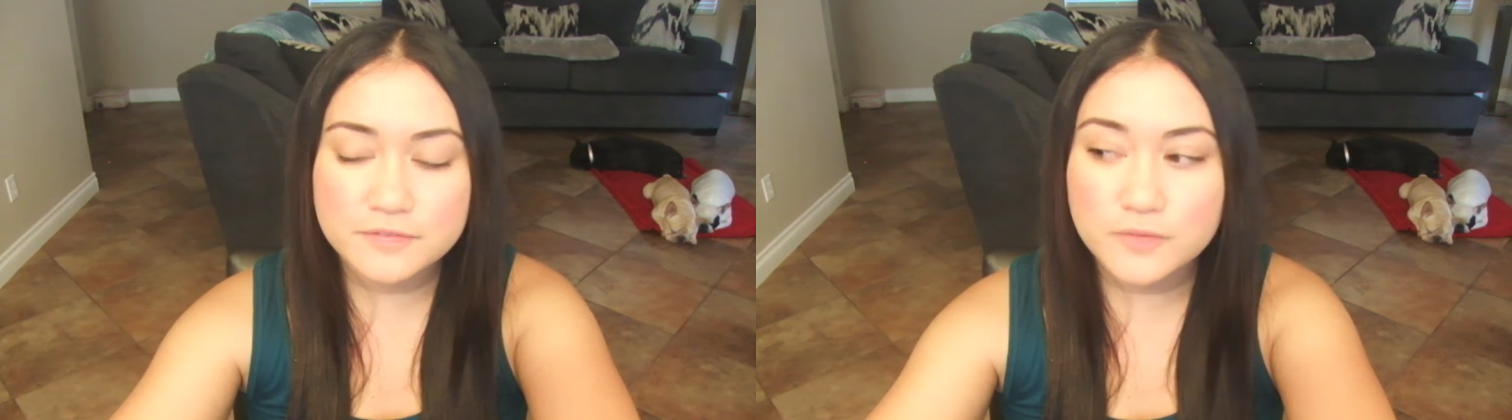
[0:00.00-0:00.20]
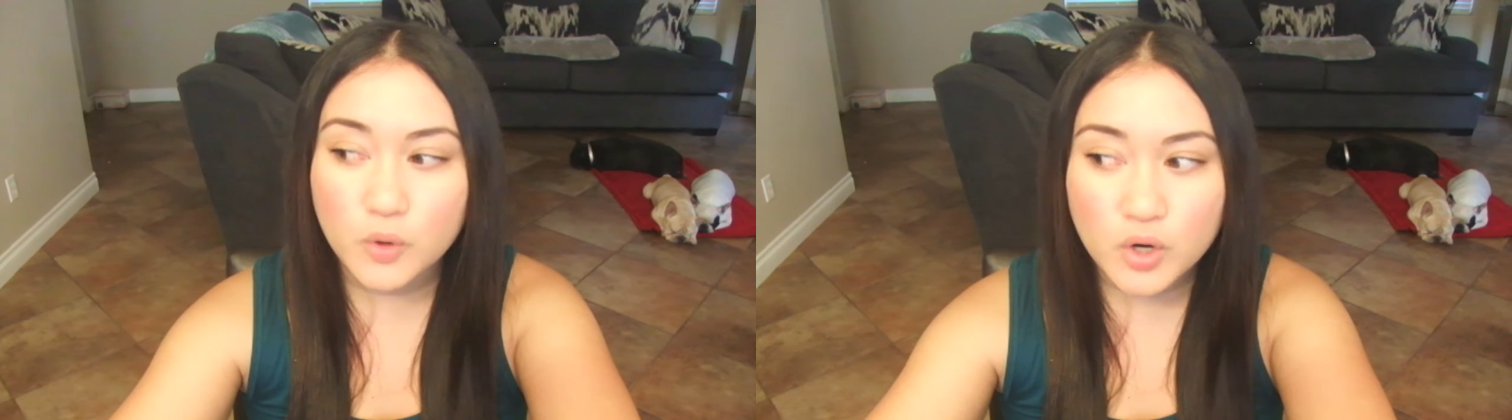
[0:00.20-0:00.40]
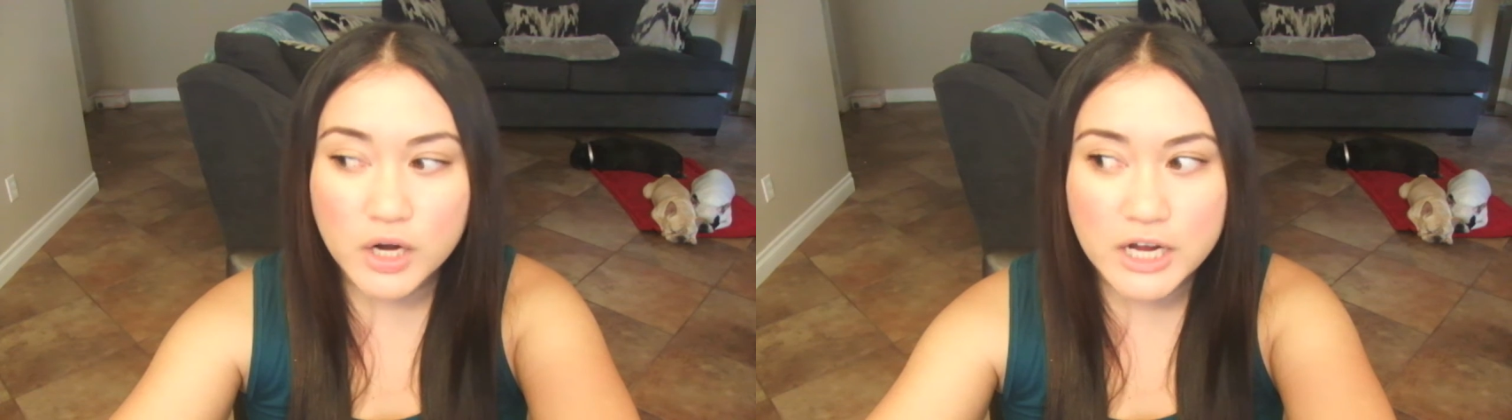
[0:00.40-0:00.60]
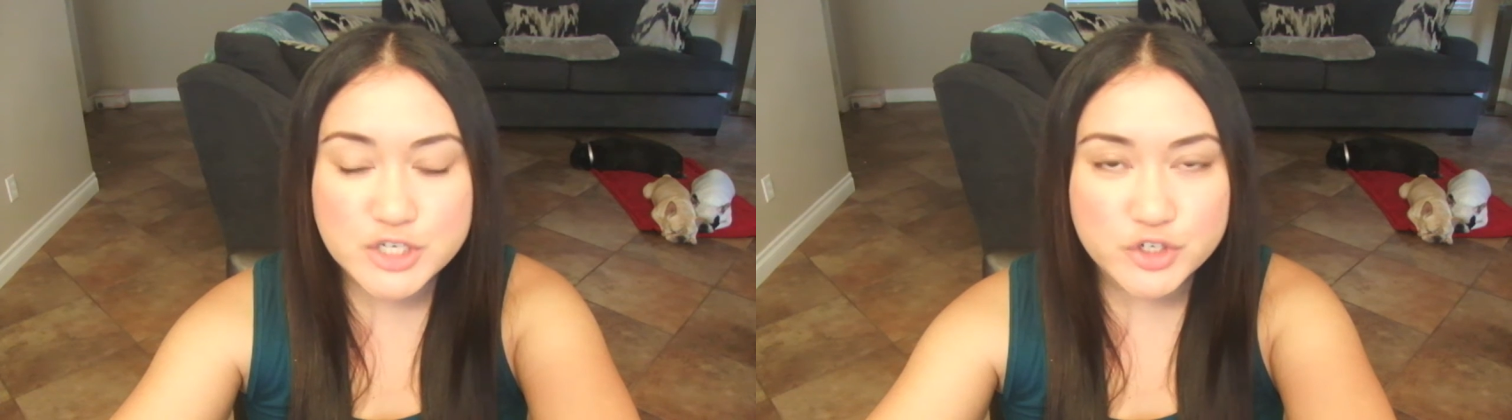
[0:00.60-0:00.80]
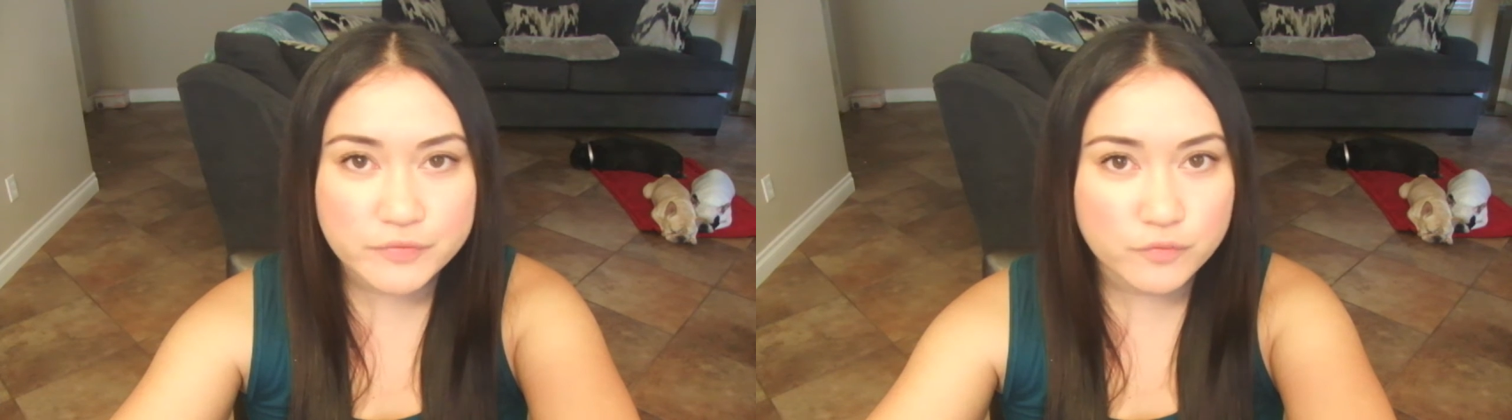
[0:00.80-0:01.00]

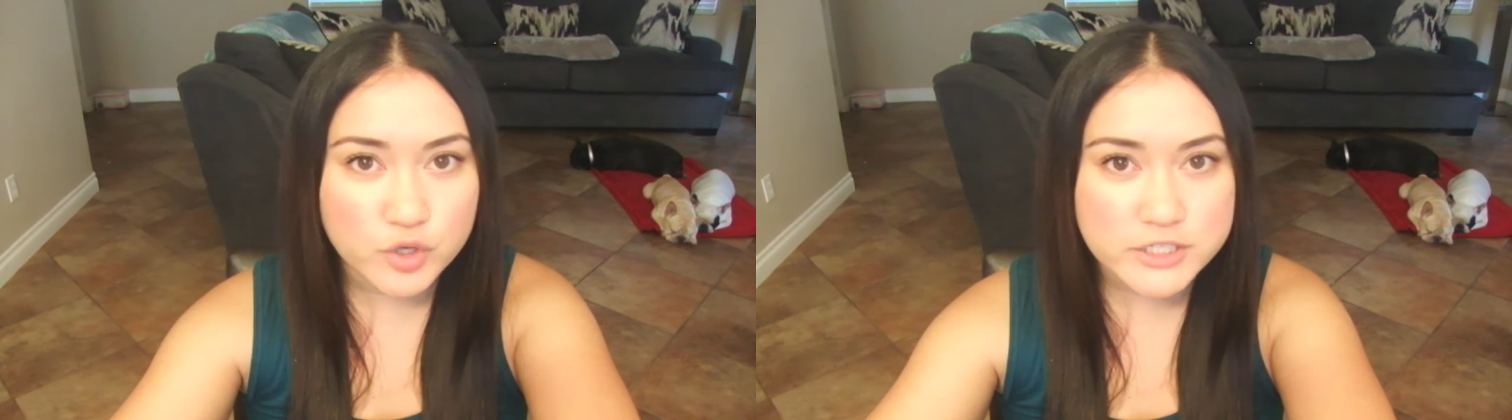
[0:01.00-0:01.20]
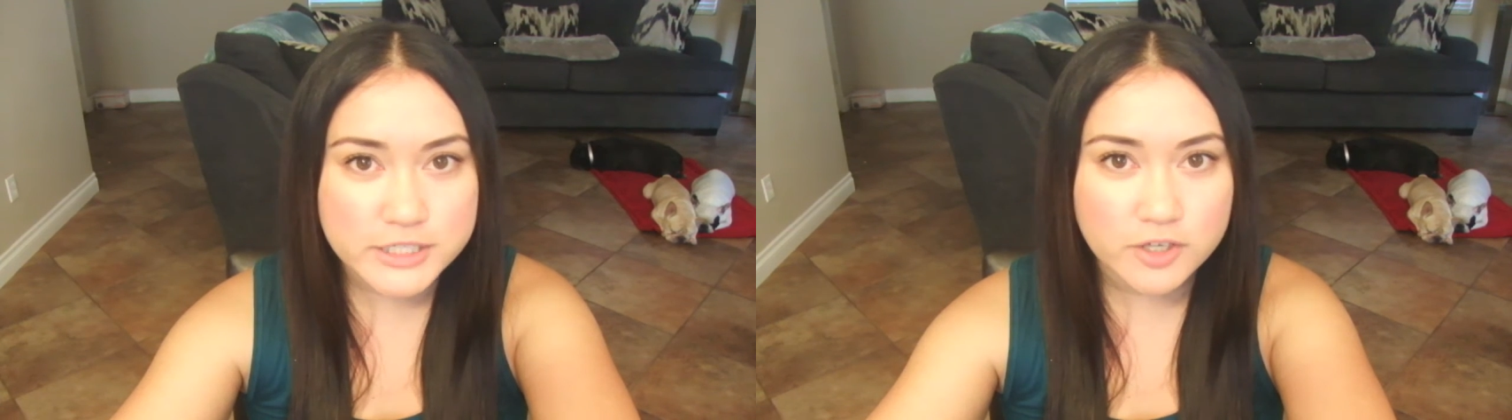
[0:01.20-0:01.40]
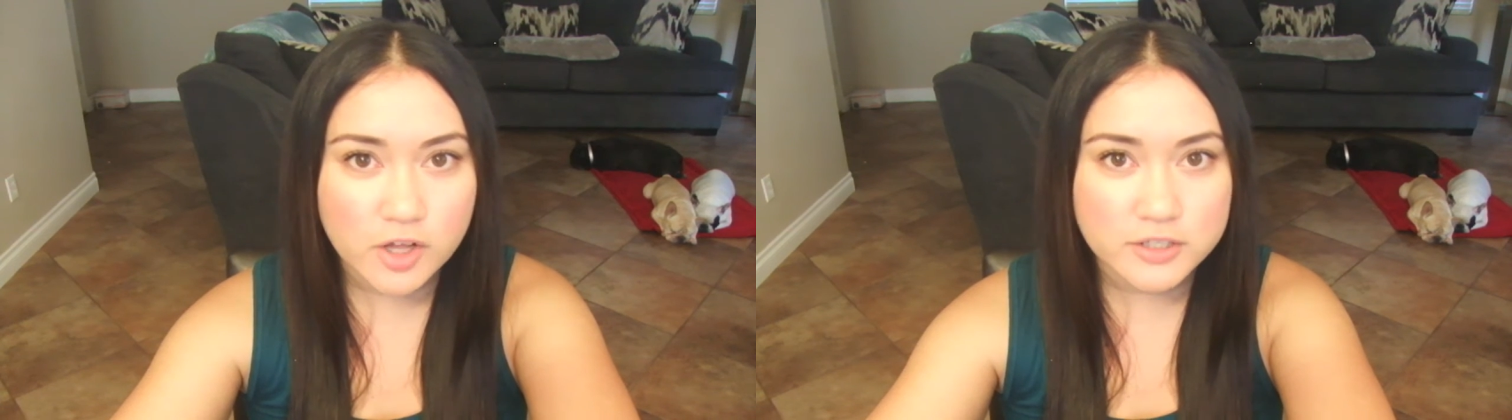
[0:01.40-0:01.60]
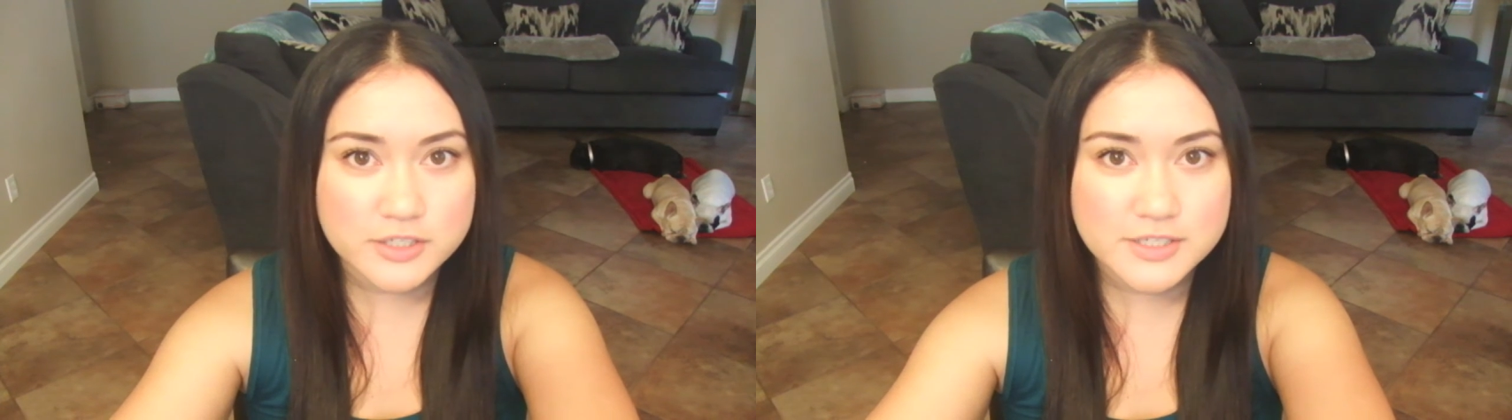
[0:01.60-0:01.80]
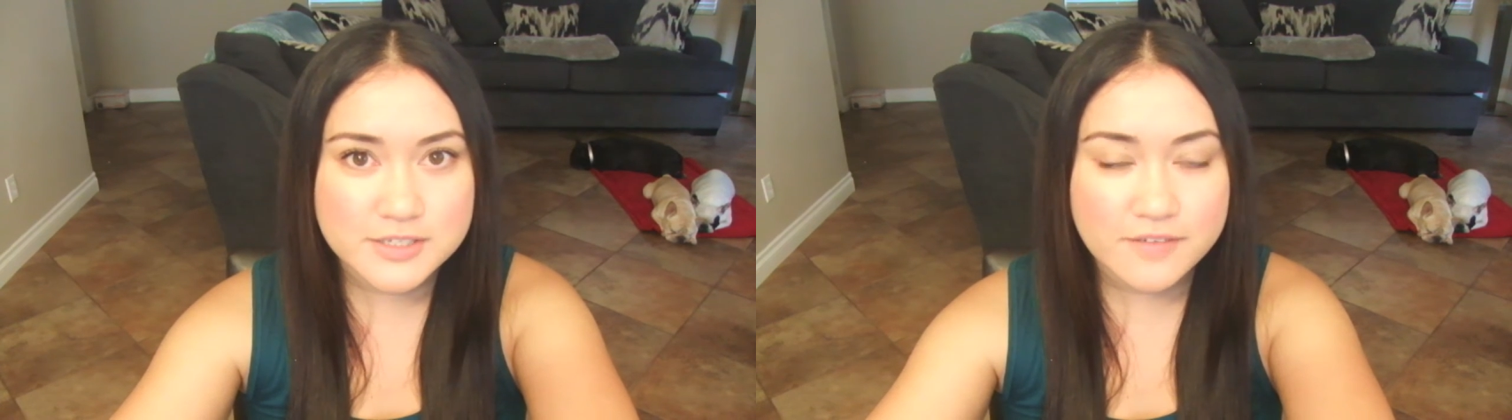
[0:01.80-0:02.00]

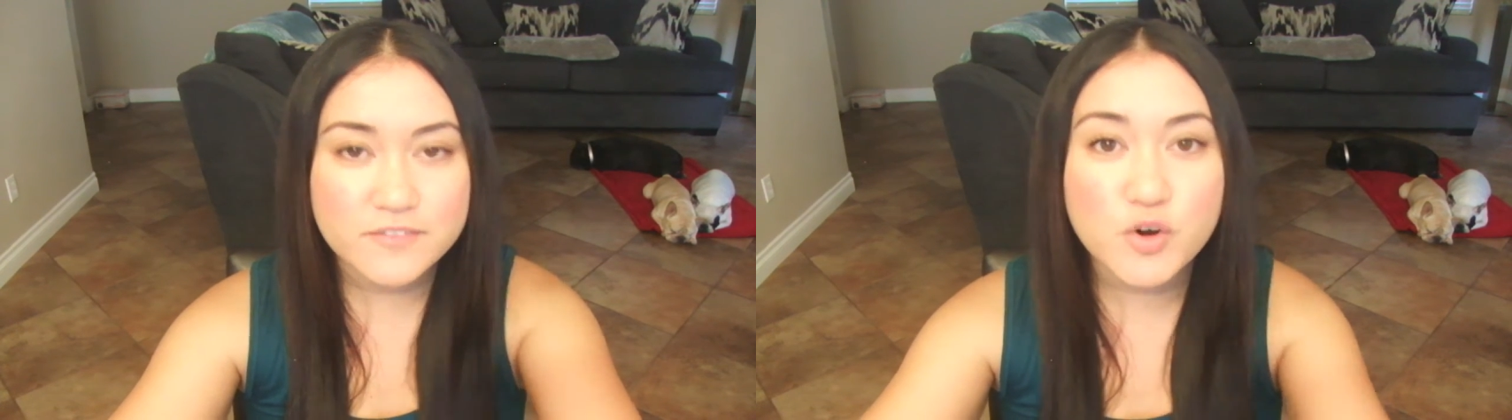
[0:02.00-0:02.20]
$414